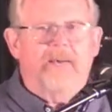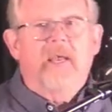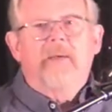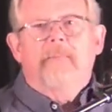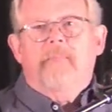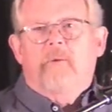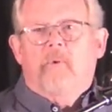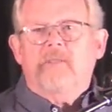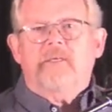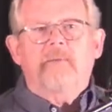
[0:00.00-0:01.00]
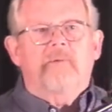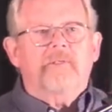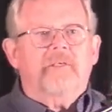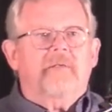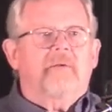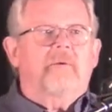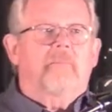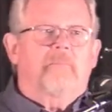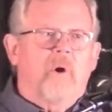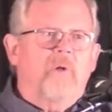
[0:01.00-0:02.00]
Uh, one time I was at
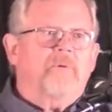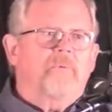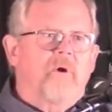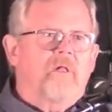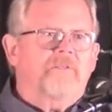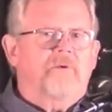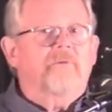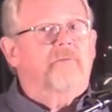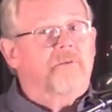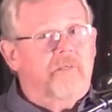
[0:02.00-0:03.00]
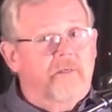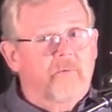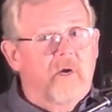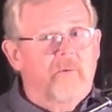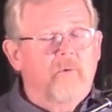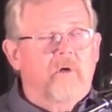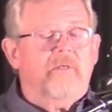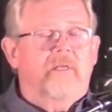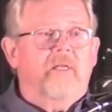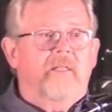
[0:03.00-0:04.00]
Baldwin Wallace University where I
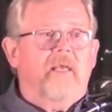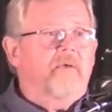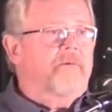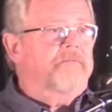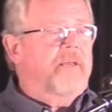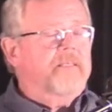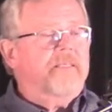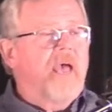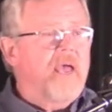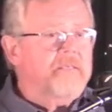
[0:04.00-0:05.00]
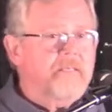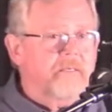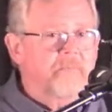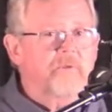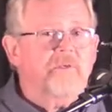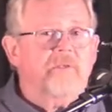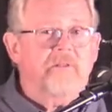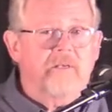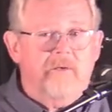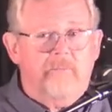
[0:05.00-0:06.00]
worked, and they have a fantastic
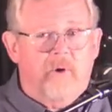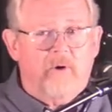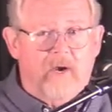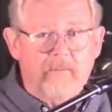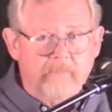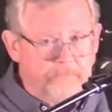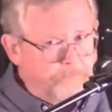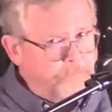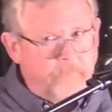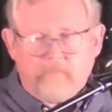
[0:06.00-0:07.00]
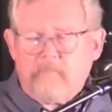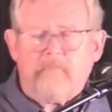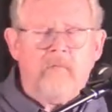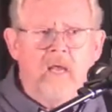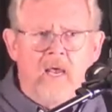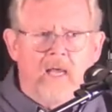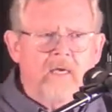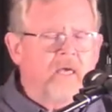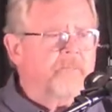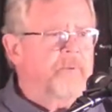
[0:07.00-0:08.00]
music theater program.
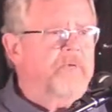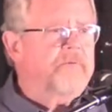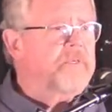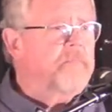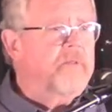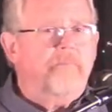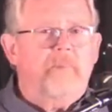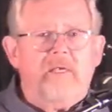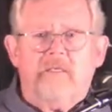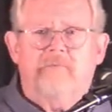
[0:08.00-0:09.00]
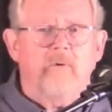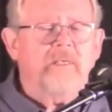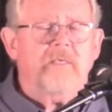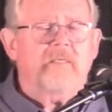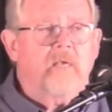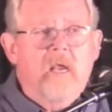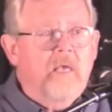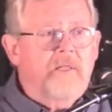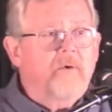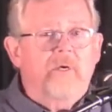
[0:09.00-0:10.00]
And I got to play for some of the best voices.
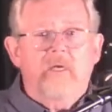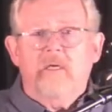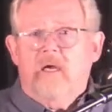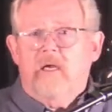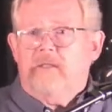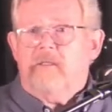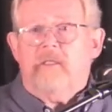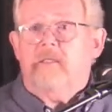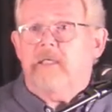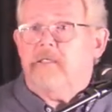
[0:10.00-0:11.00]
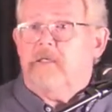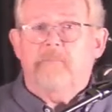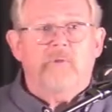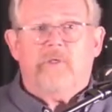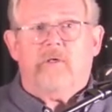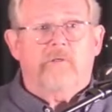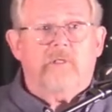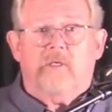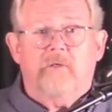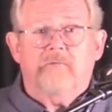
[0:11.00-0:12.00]
They're, in, uh, they're the leads in
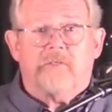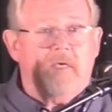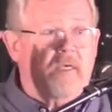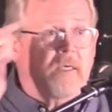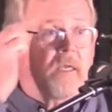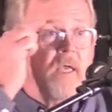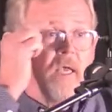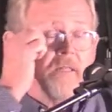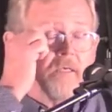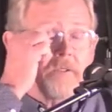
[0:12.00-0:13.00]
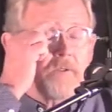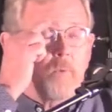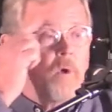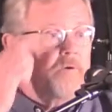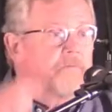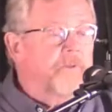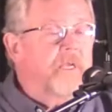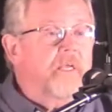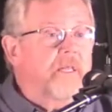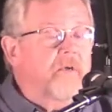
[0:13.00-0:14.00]
musicals that you've seen. They're just wonderful.
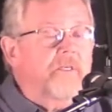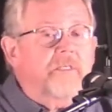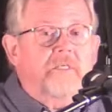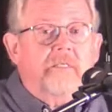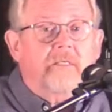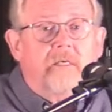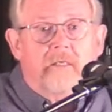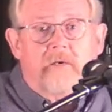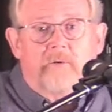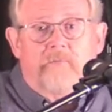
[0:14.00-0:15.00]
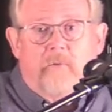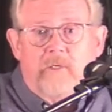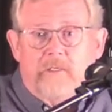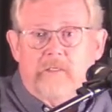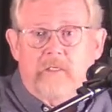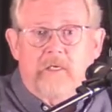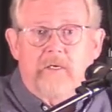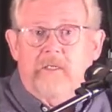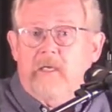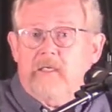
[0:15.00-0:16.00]
They, they audition 600 voices a
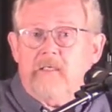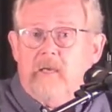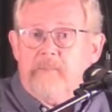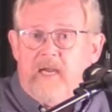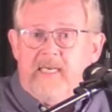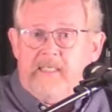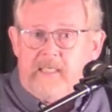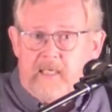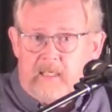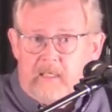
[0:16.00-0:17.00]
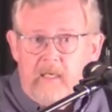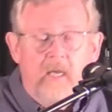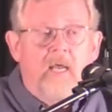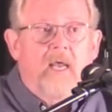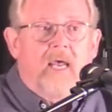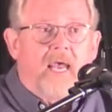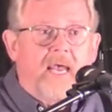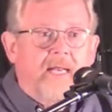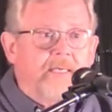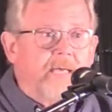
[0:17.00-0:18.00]
year and they accept 18.
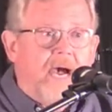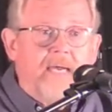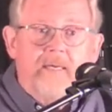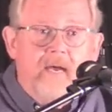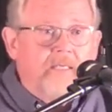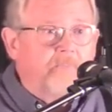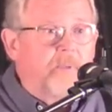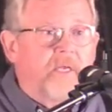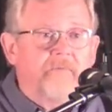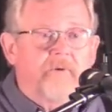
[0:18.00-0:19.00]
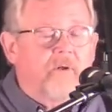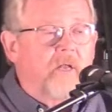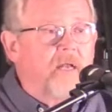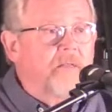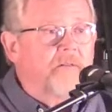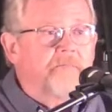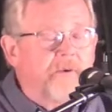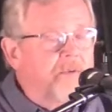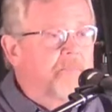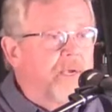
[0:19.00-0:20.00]
And I got to play for a lot of the
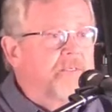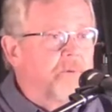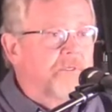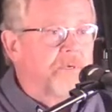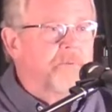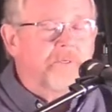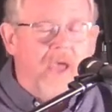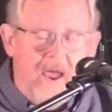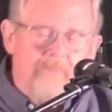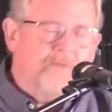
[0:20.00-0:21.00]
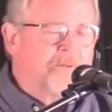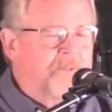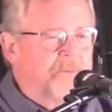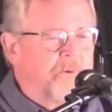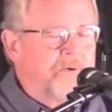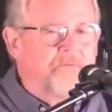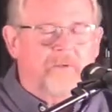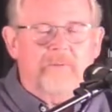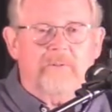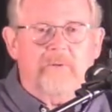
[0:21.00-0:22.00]
very best ones. It was absolutely
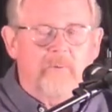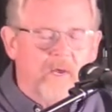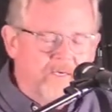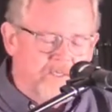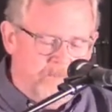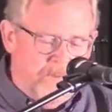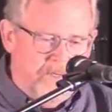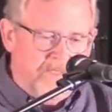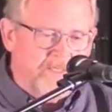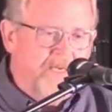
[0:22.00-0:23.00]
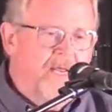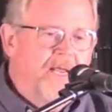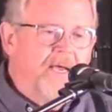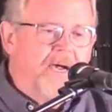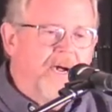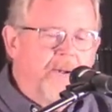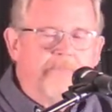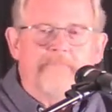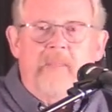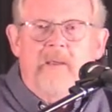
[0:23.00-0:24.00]
wonderful. It was a great experience.
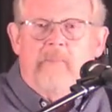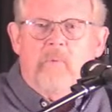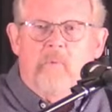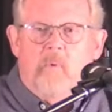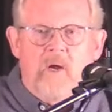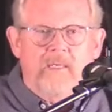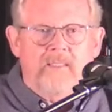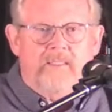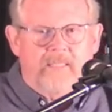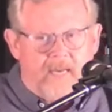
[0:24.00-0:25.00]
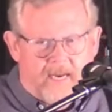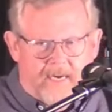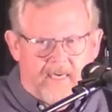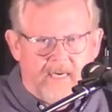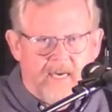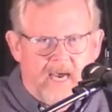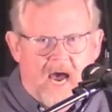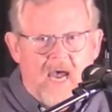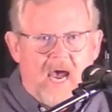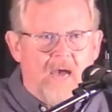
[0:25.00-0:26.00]
Um, but one day,
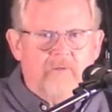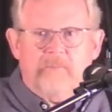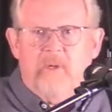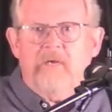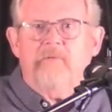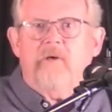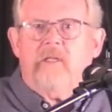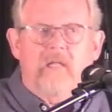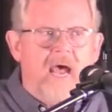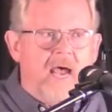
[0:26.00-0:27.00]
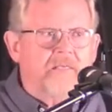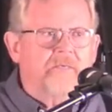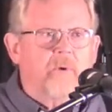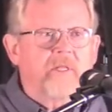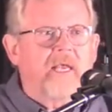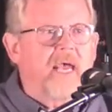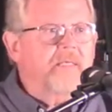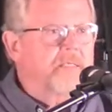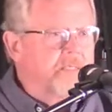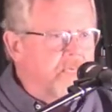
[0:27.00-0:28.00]
I, I was playing for a class where they
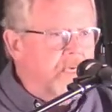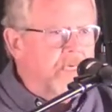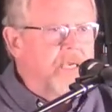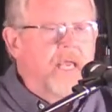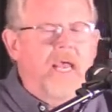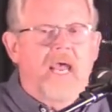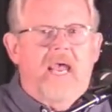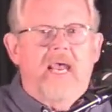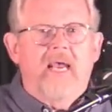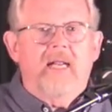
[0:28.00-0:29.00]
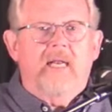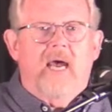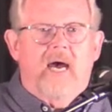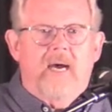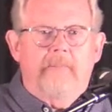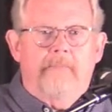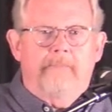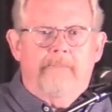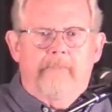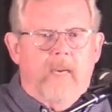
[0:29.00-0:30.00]
had to sing, and
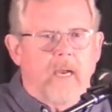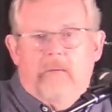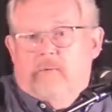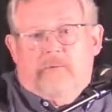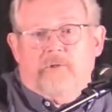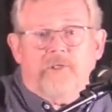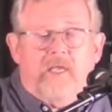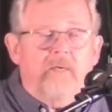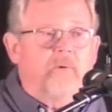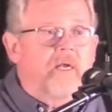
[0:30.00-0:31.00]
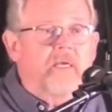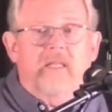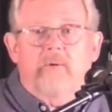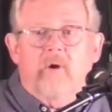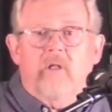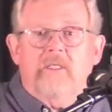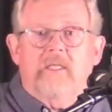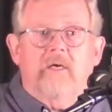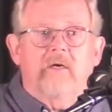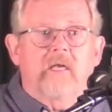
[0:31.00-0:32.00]
um, I was just getting ready, and they were all
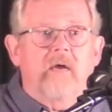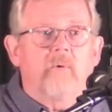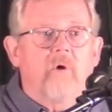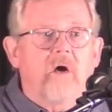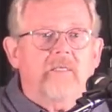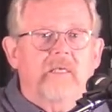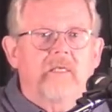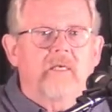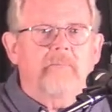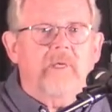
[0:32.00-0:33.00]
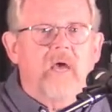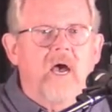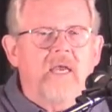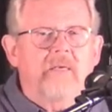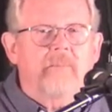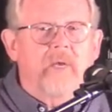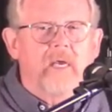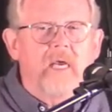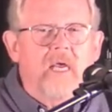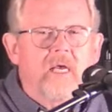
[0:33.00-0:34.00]
in there, and I walked in, and behind
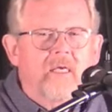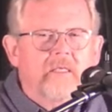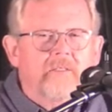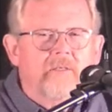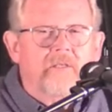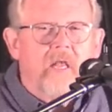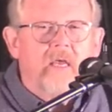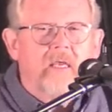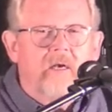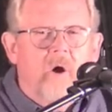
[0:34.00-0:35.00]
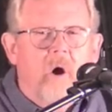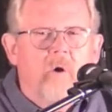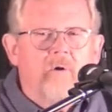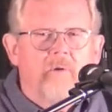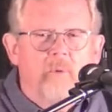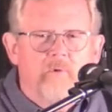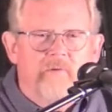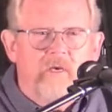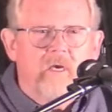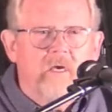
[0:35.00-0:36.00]
me, just like in a horror
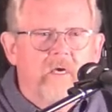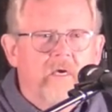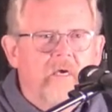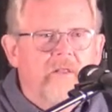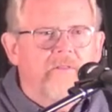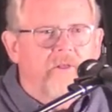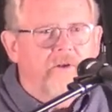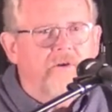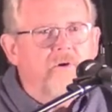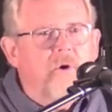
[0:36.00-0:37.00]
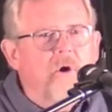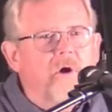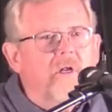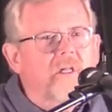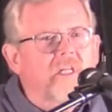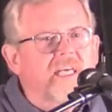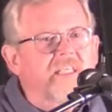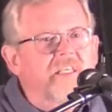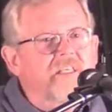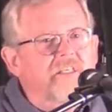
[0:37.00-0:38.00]
movie, the door
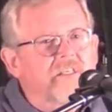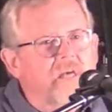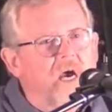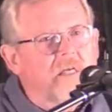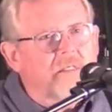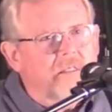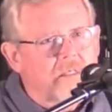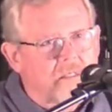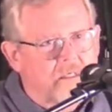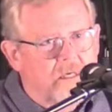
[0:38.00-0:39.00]
clicked shut.